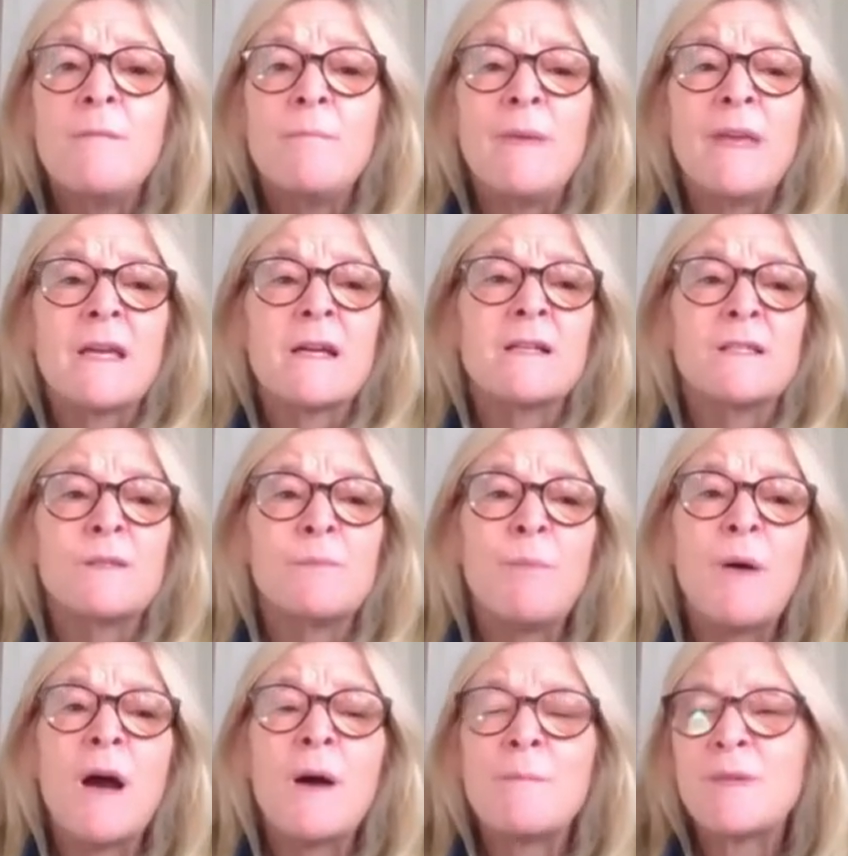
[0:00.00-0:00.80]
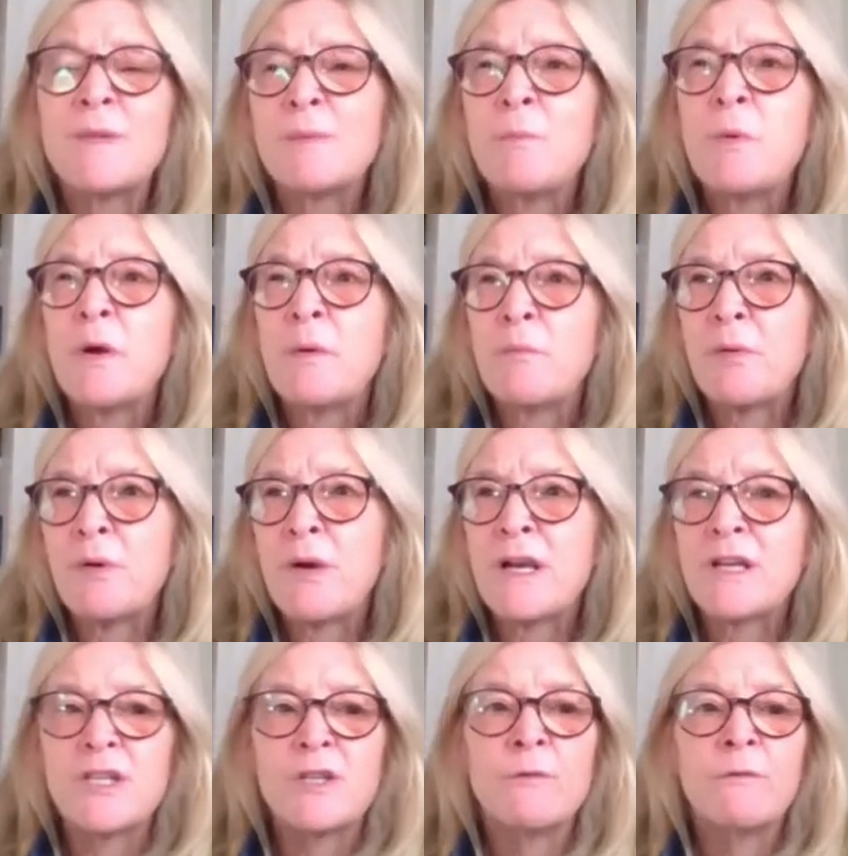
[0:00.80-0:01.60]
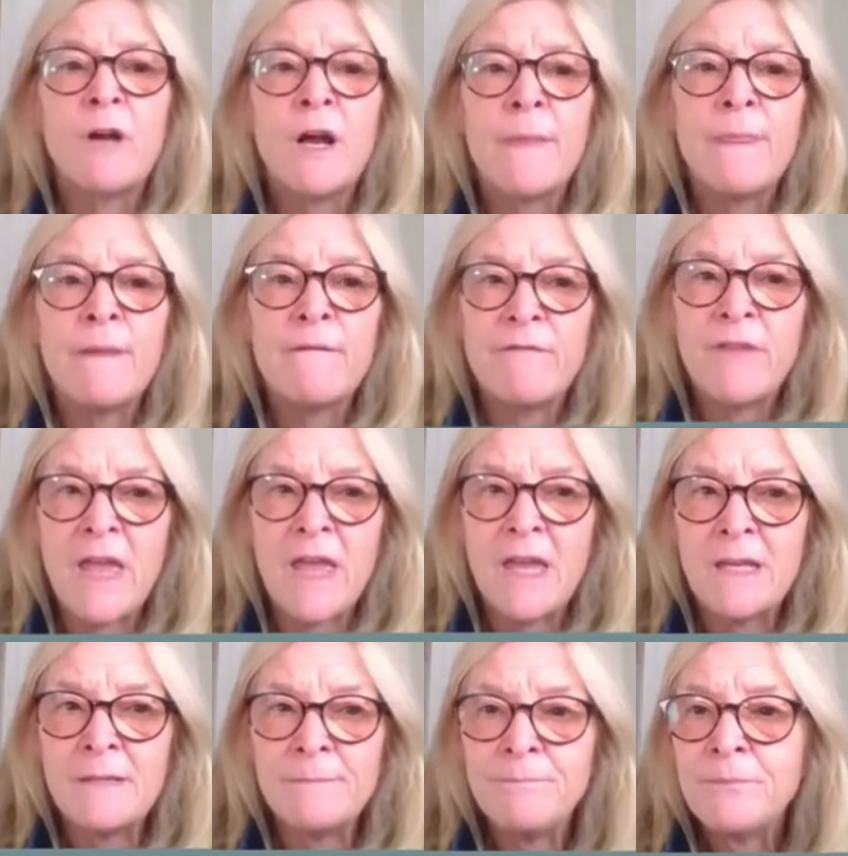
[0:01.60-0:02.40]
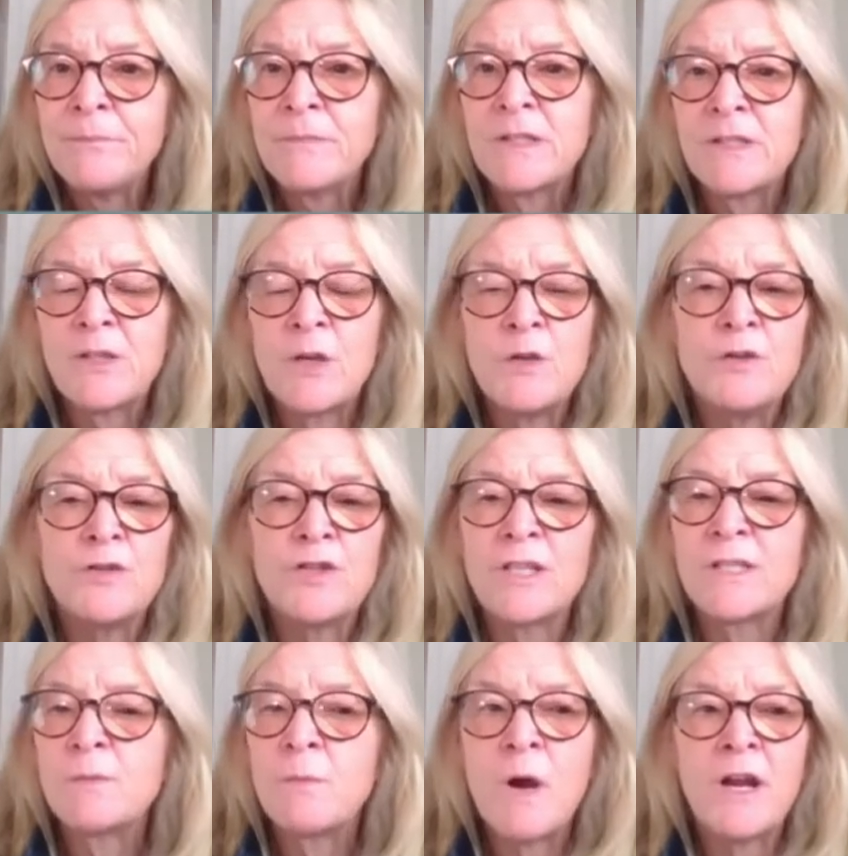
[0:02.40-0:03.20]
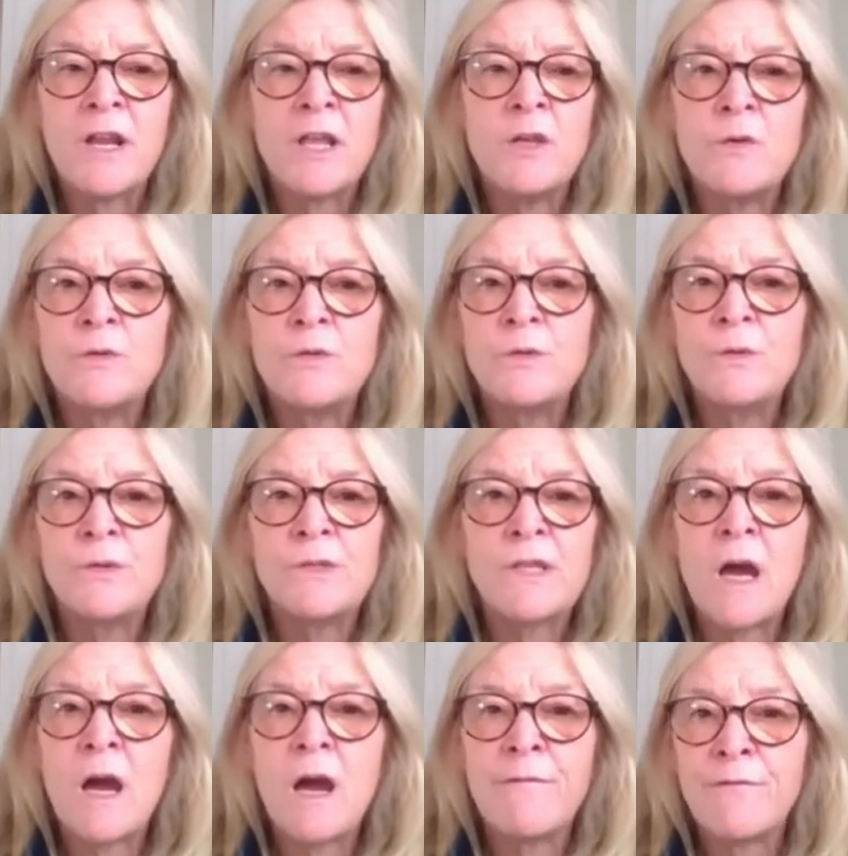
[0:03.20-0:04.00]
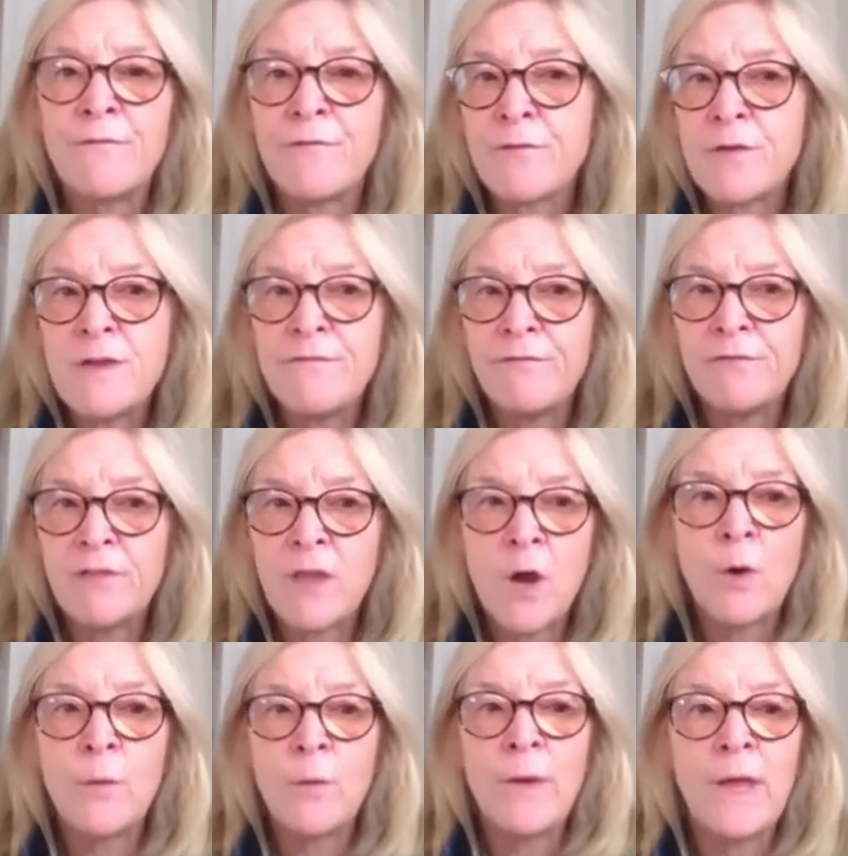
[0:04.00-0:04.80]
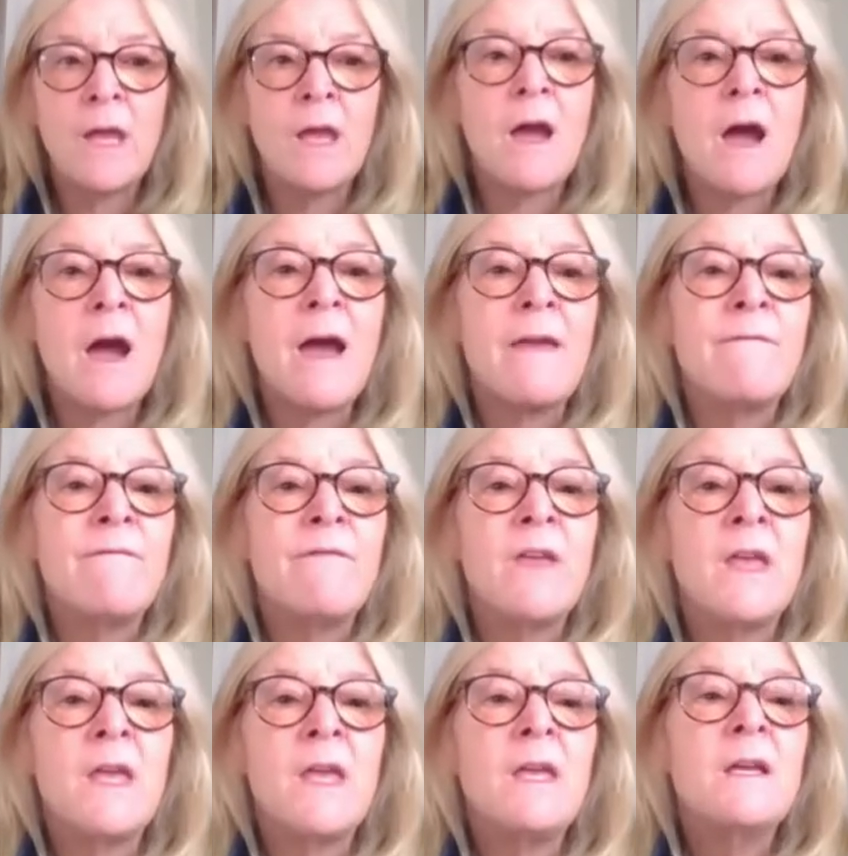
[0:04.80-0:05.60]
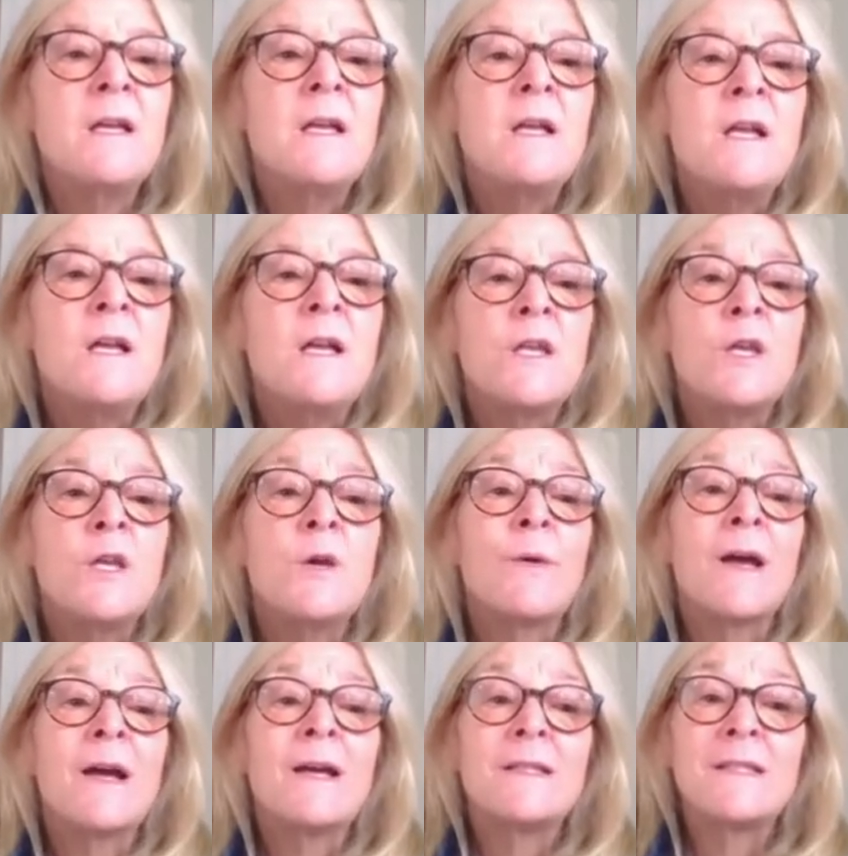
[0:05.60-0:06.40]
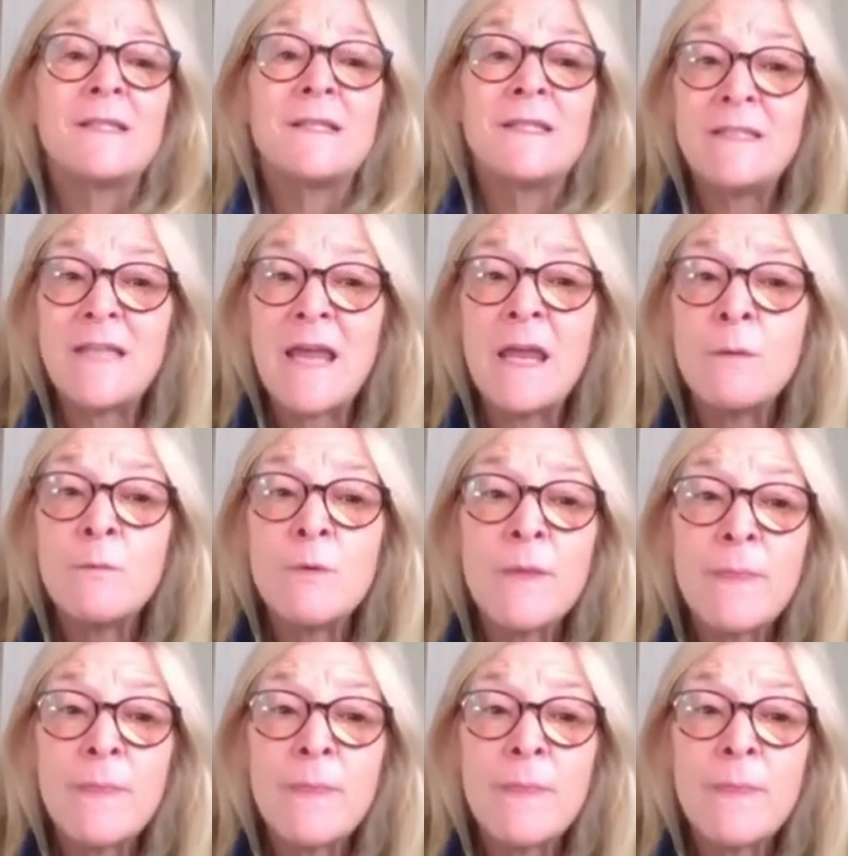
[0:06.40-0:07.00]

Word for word: because pumps put pressure on the vein so you just want to use a free flowing iv you want to stay